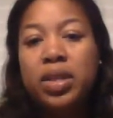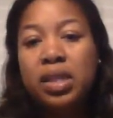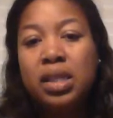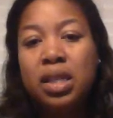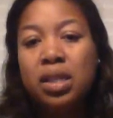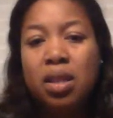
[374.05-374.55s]

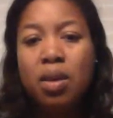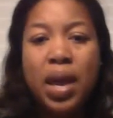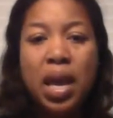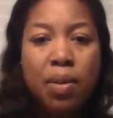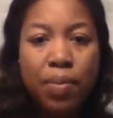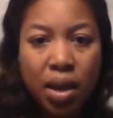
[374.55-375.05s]
Since the
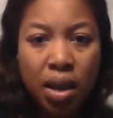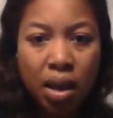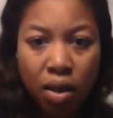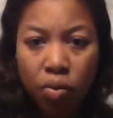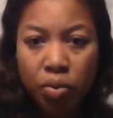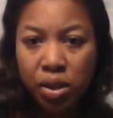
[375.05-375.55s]
baby
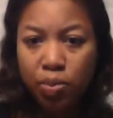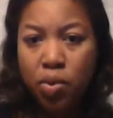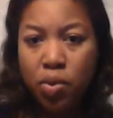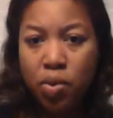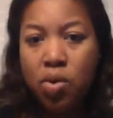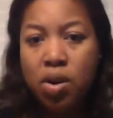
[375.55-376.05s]
was
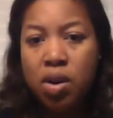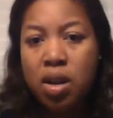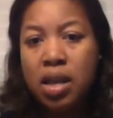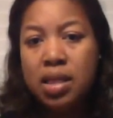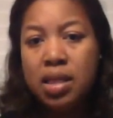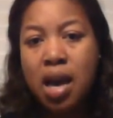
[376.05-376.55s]
born,
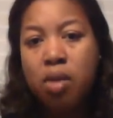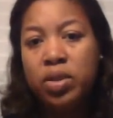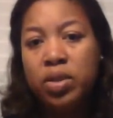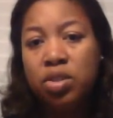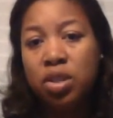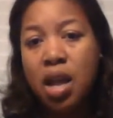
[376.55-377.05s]
that was
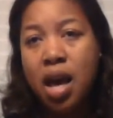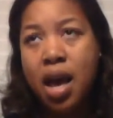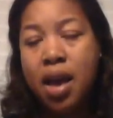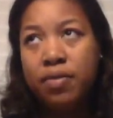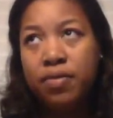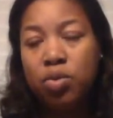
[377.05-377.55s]
July
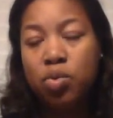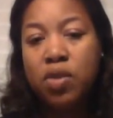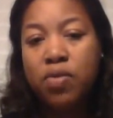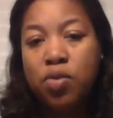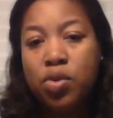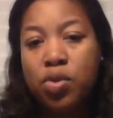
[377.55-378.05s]
of
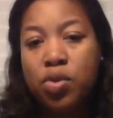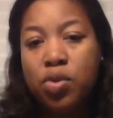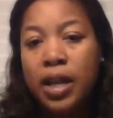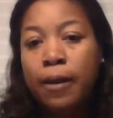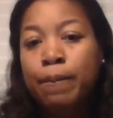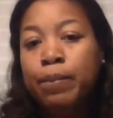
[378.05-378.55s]

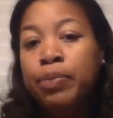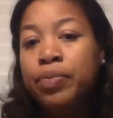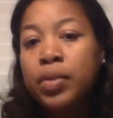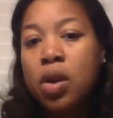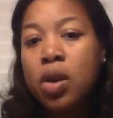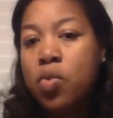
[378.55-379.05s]
2014,
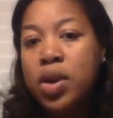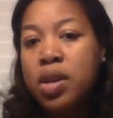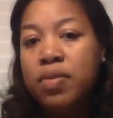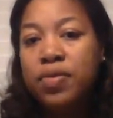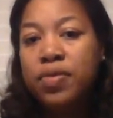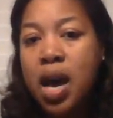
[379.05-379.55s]

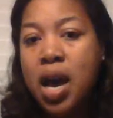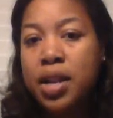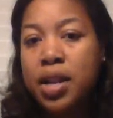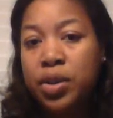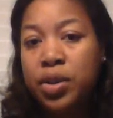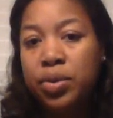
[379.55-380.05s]
we've
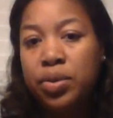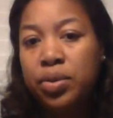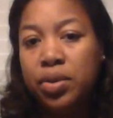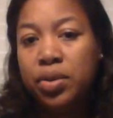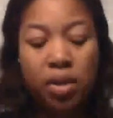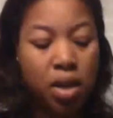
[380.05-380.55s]
not used
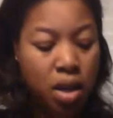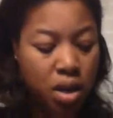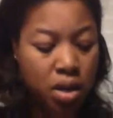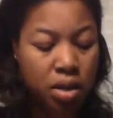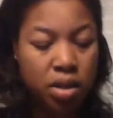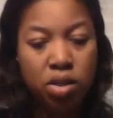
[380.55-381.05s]

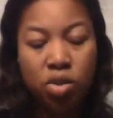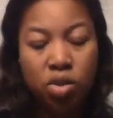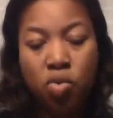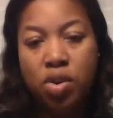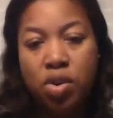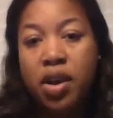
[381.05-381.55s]
any
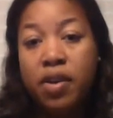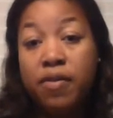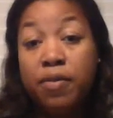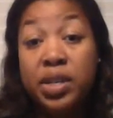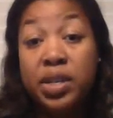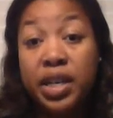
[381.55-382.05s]
sort of
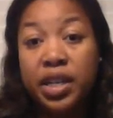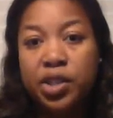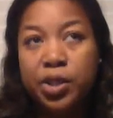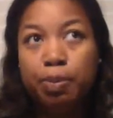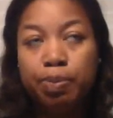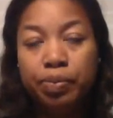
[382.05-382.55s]

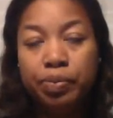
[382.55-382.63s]
protection.